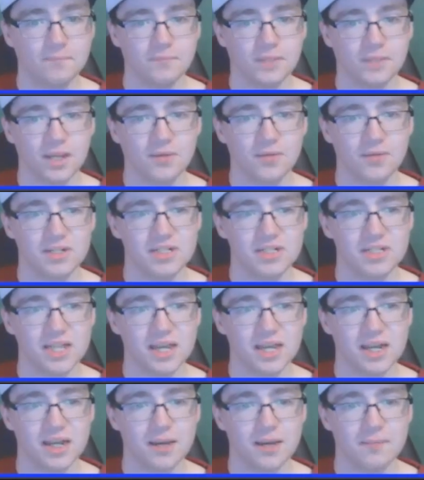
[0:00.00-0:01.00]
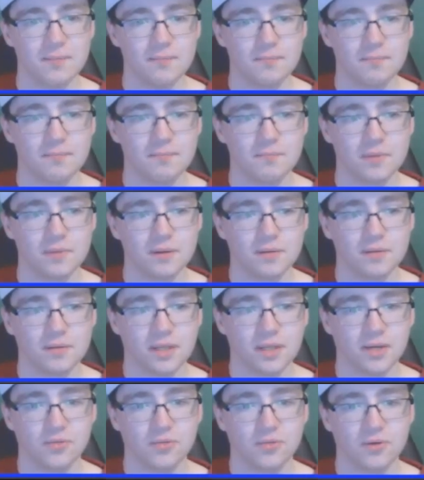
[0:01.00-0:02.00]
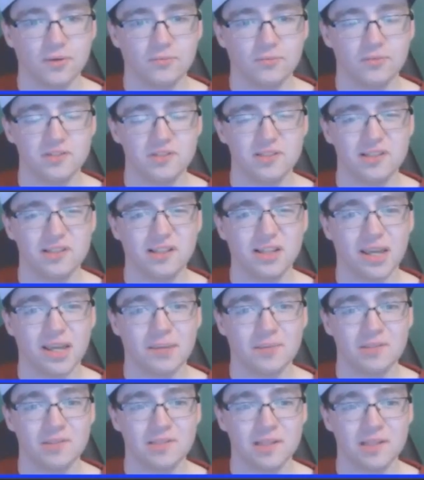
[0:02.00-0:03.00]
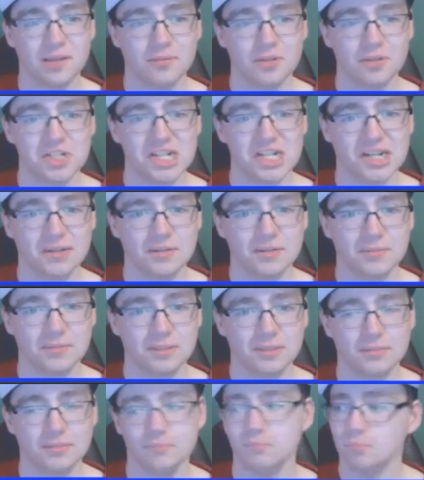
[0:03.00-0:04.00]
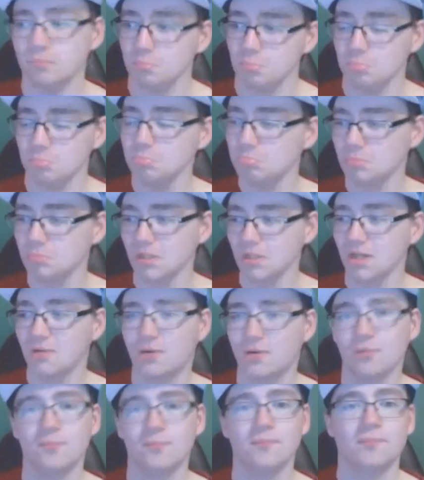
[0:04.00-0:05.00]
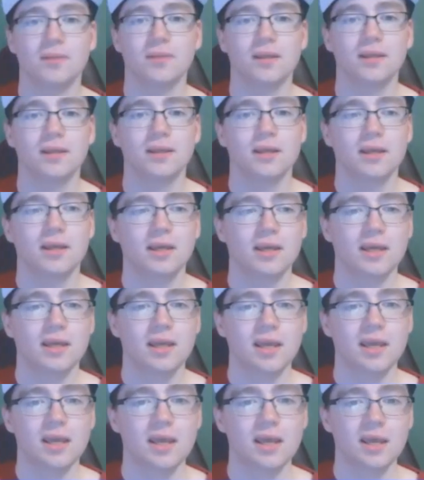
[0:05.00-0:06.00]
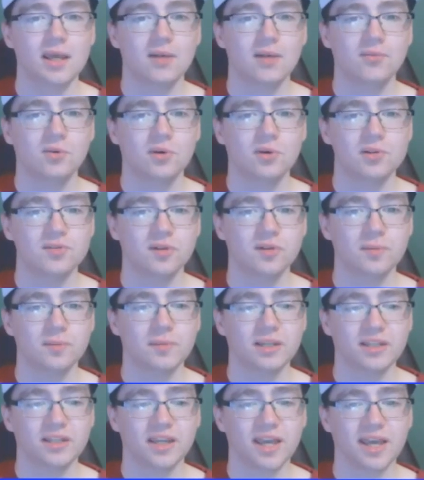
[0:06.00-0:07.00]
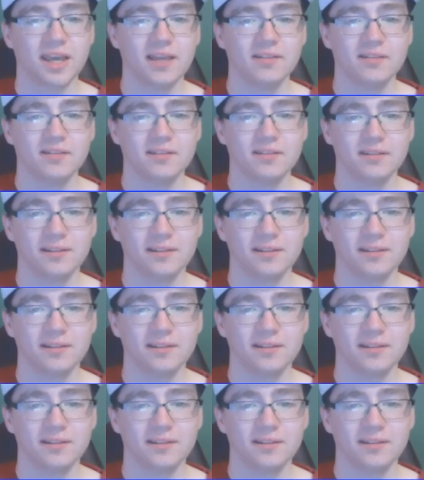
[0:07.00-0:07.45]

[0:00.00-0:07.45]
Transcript: I wish that, um... that Cream was in the game instead of the Childs, but oh well. And of course, we've got Big the Cat.